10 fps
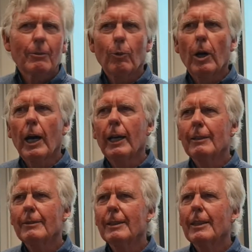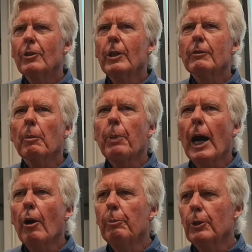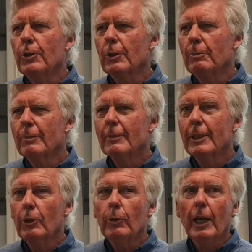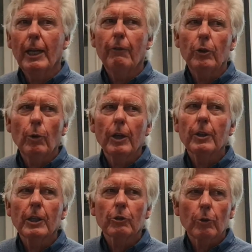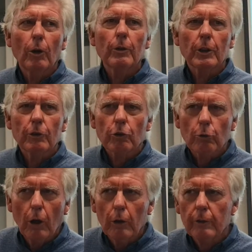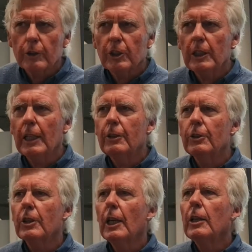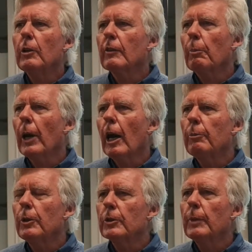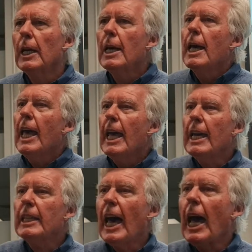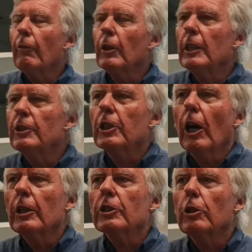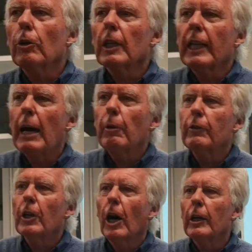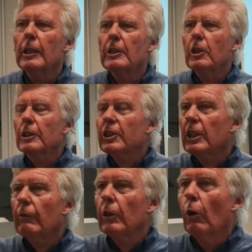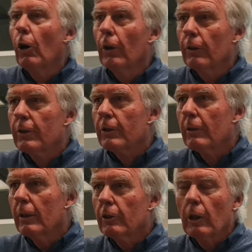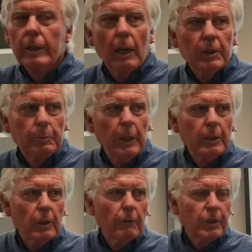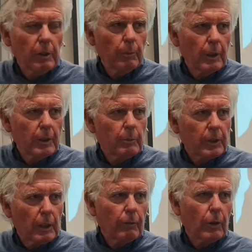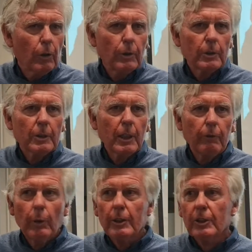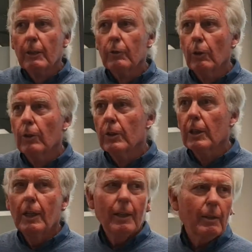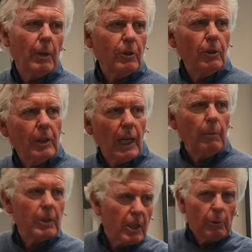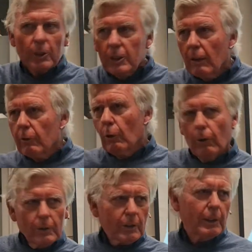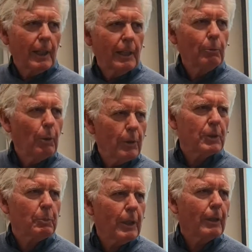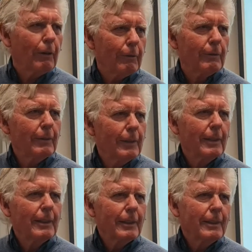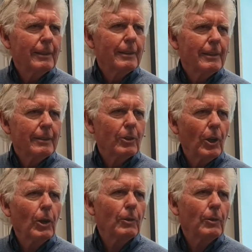Why? You'd have to power abuse them. If you were in control of your teenagers, you have to power abuse them. In the heavenlies, God is called the Lamb of God, and he's got seven horns. Do you know what that speaks of, symbolism, seven horns? If you had seven horns, imagine you came into here with seven horns today, what would it speak of? Do you know?